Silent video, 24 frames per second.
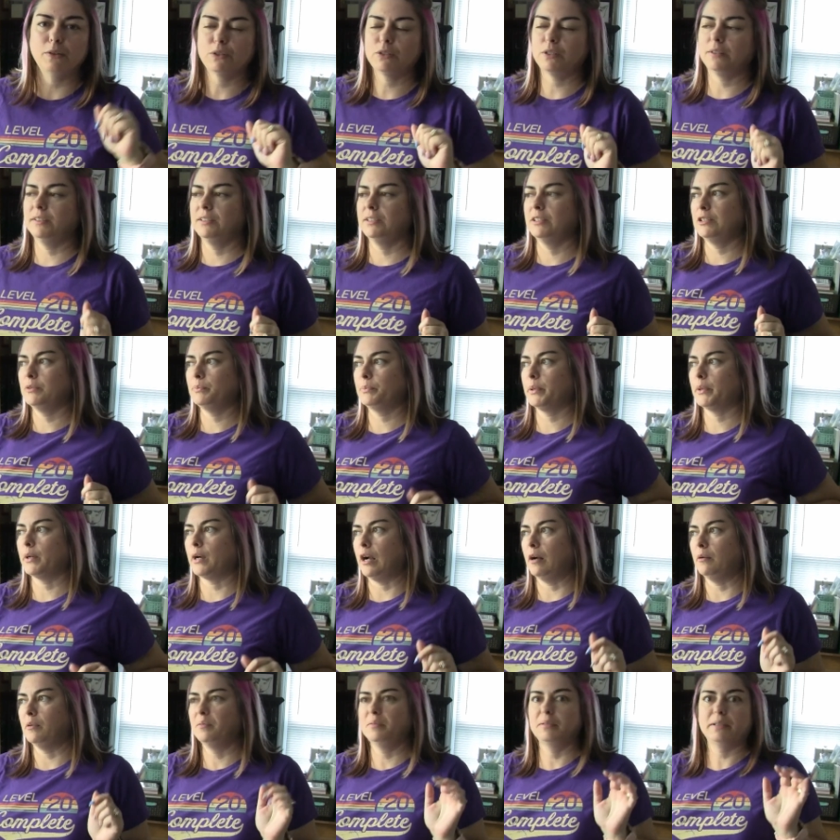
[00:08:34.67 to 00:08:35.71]
So this is
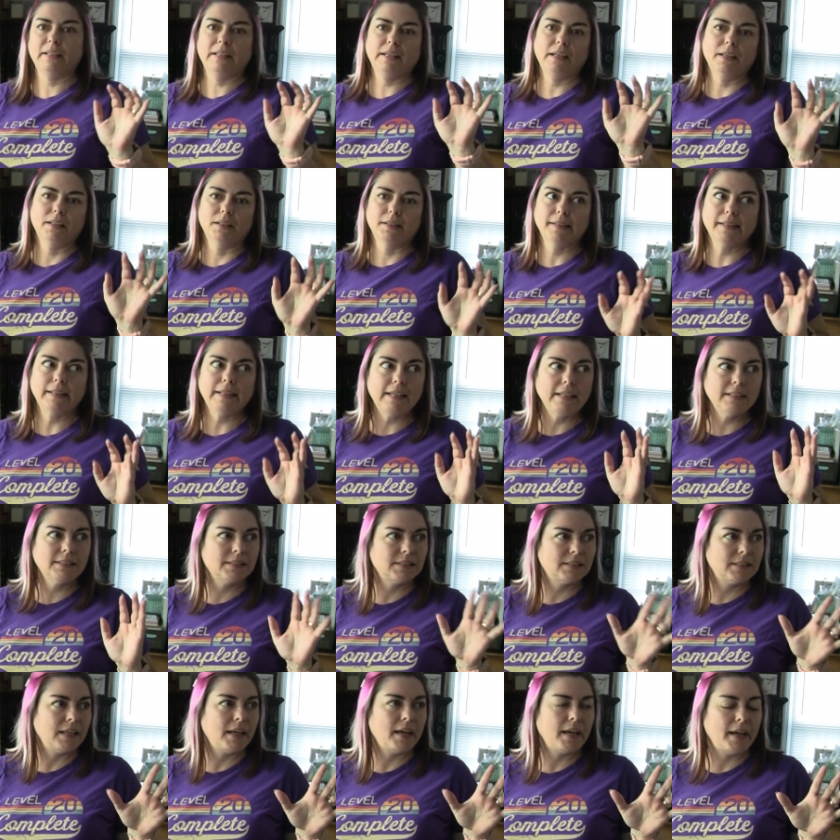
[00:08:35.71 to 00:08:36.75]
probably at
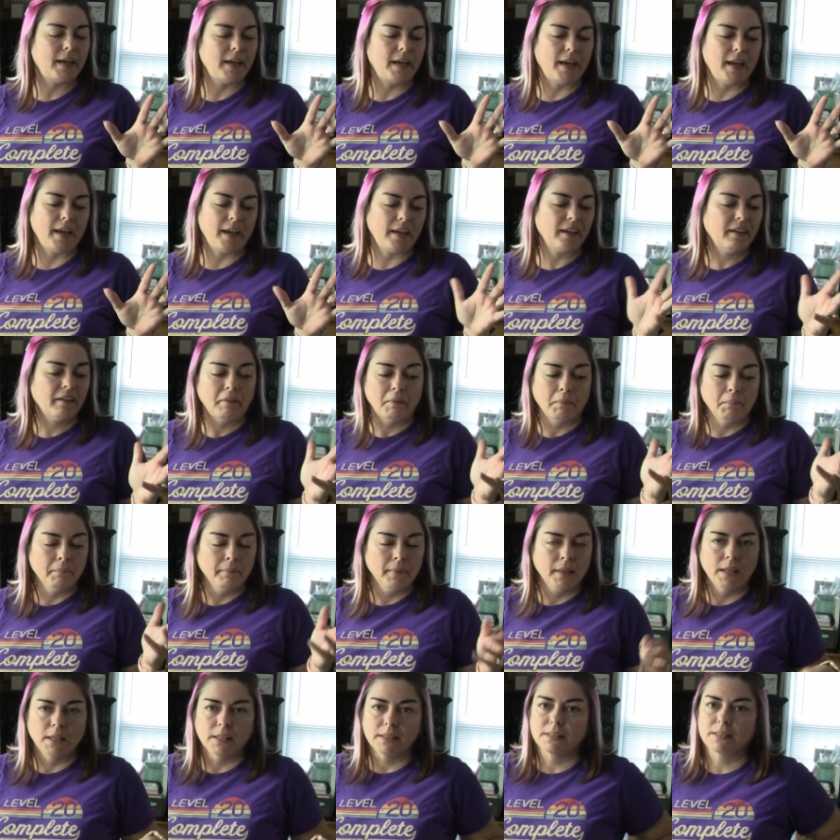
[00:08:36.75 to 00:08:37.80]
least a
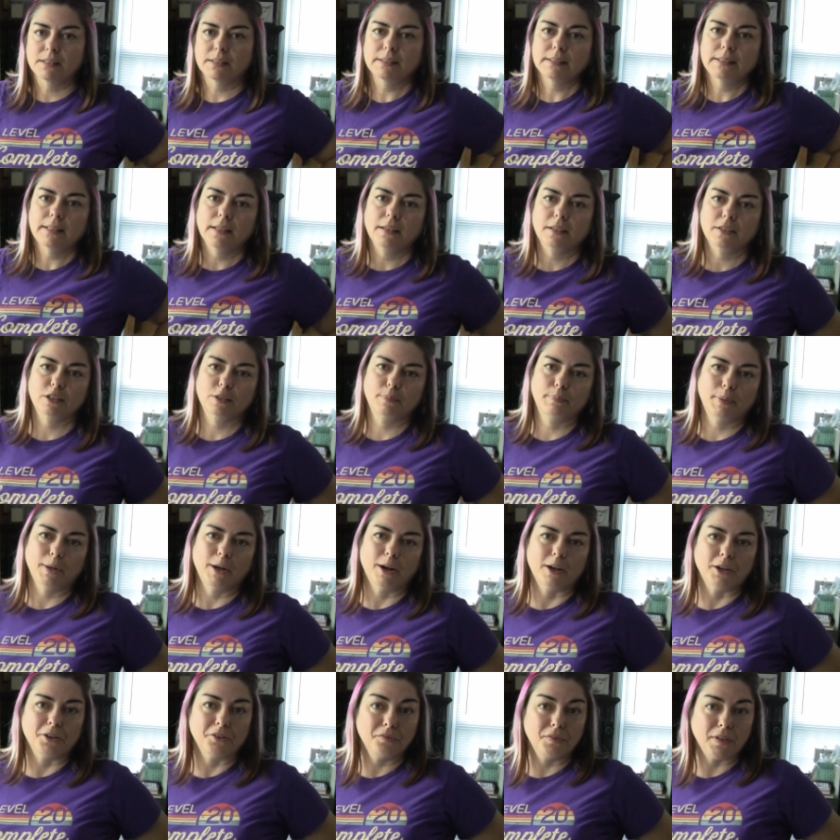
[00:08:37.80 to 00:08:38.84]

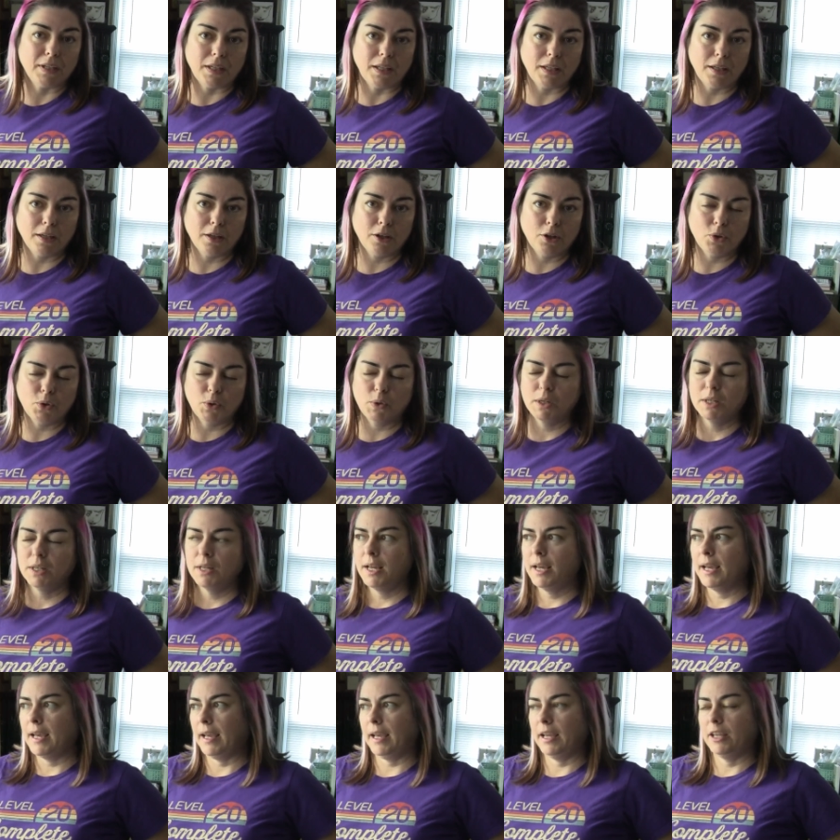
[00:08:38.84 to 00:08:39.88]
6-part video,
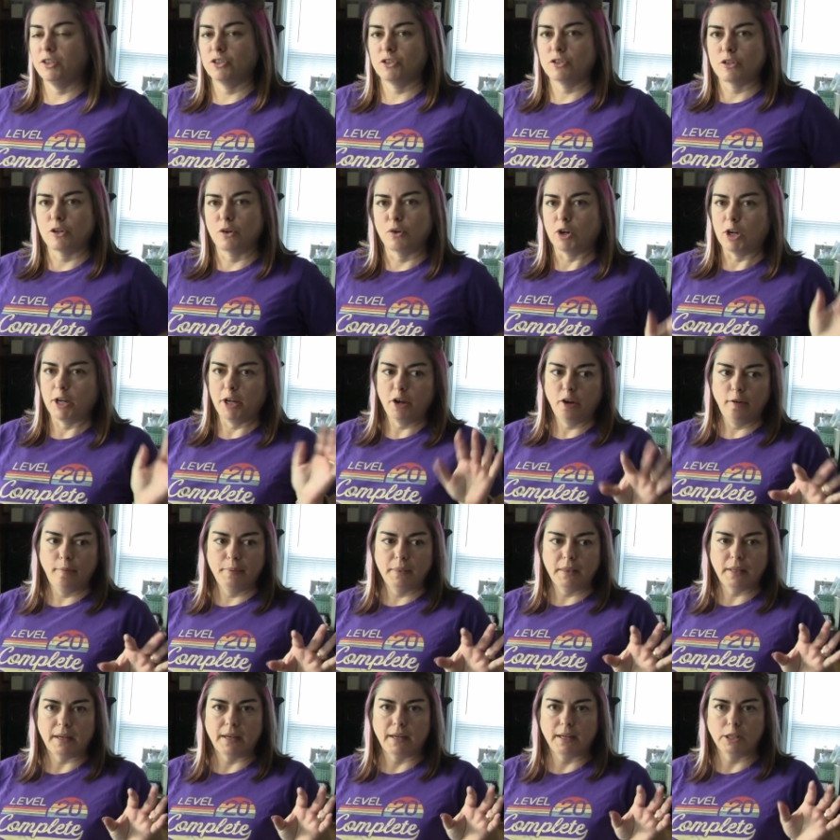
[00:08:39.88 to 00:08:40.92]
and so I hope
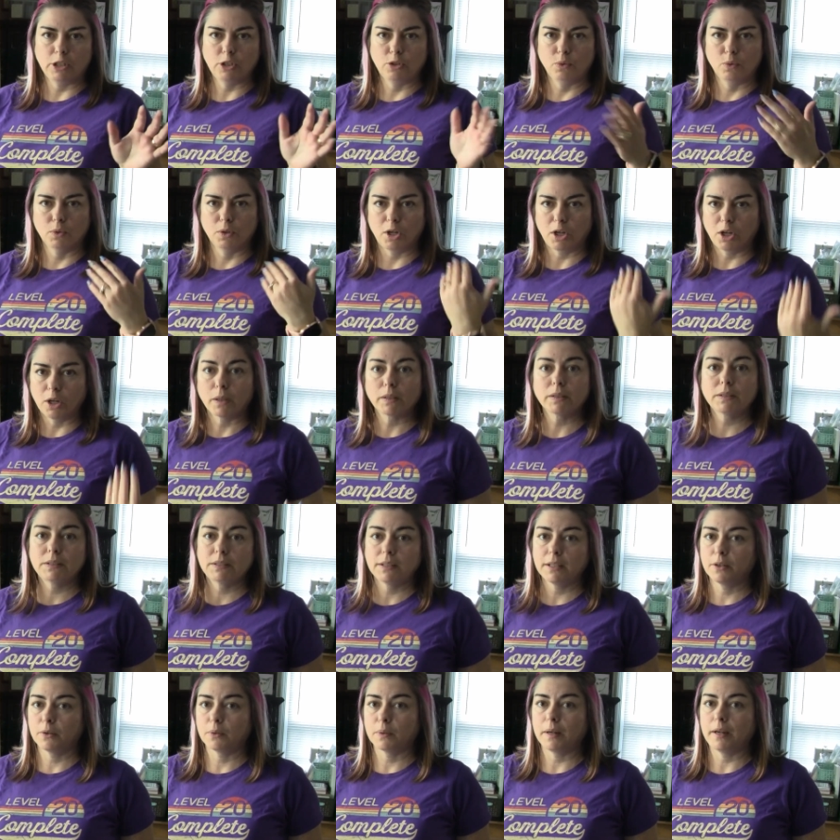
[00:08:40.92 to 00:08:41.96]
that you will all
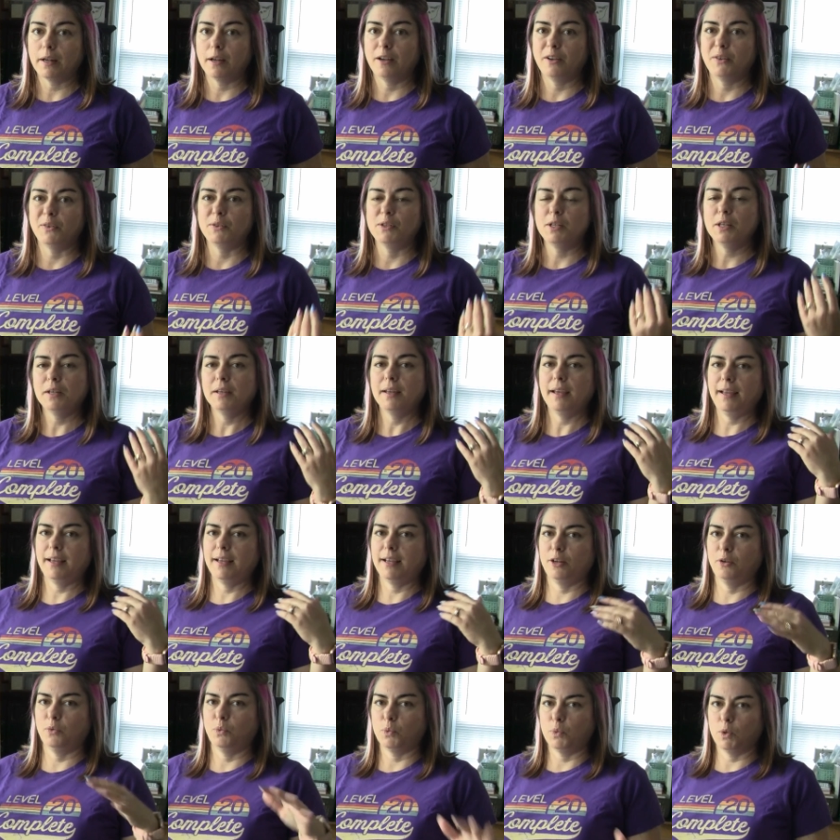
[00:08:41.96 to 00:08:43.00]
stick around
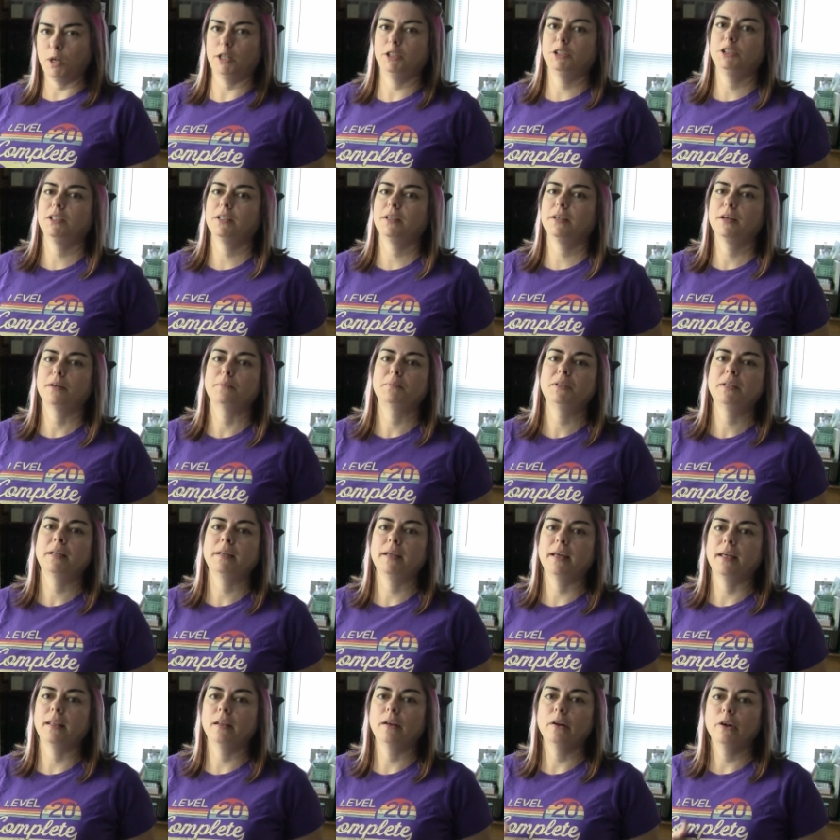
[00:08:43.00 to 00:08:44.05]
and watch it come
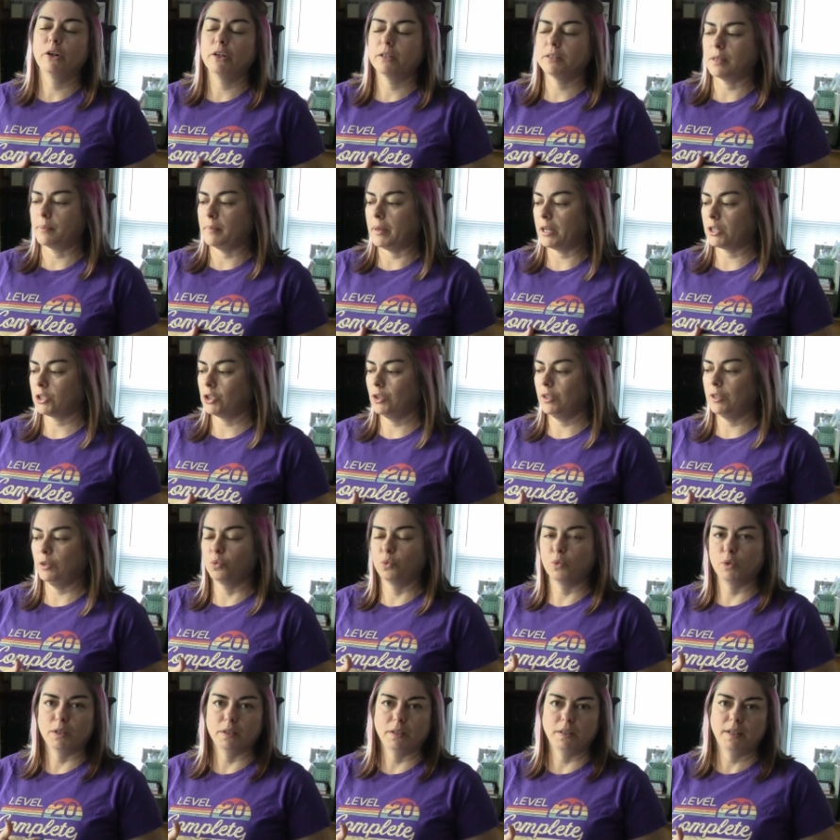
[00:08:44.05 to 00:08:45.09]
together, because I'm actually
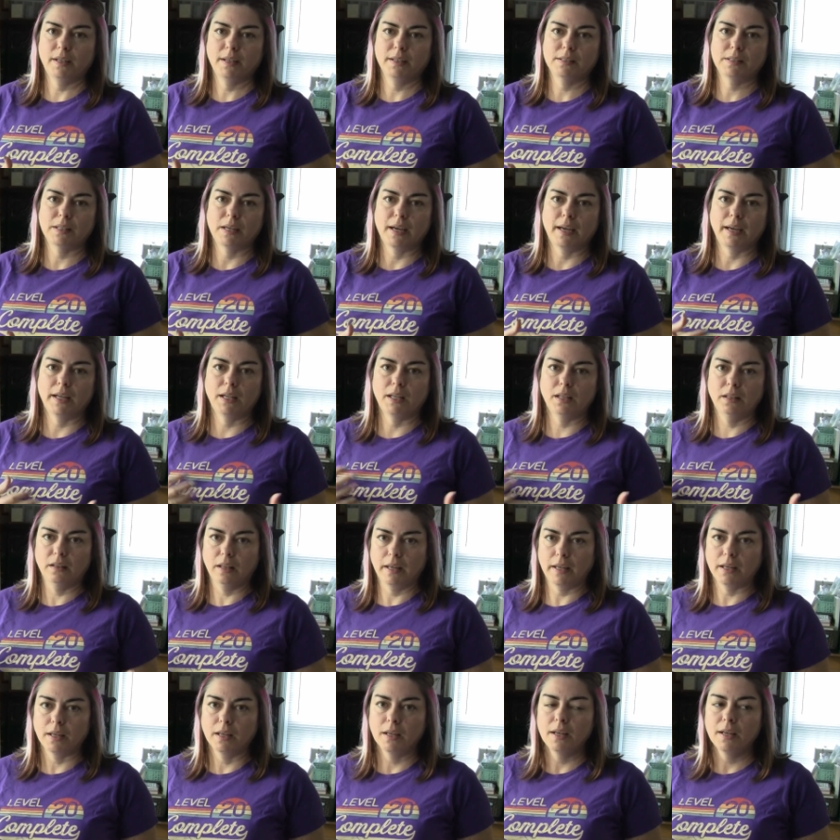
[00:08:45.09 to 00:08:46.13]
really excited.
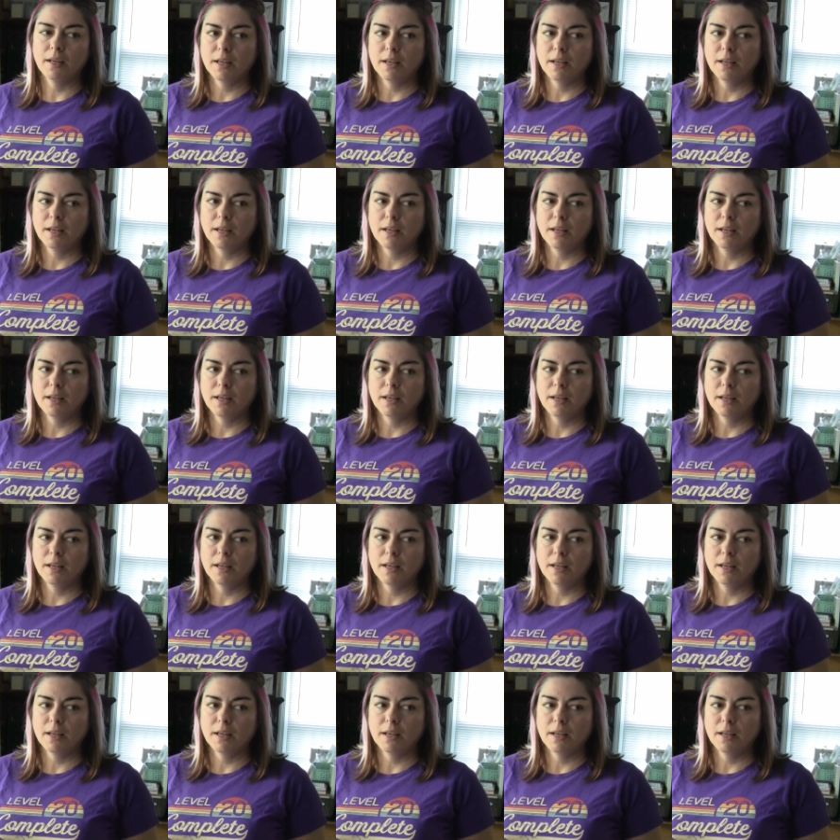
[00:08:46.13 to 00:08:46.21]
Like,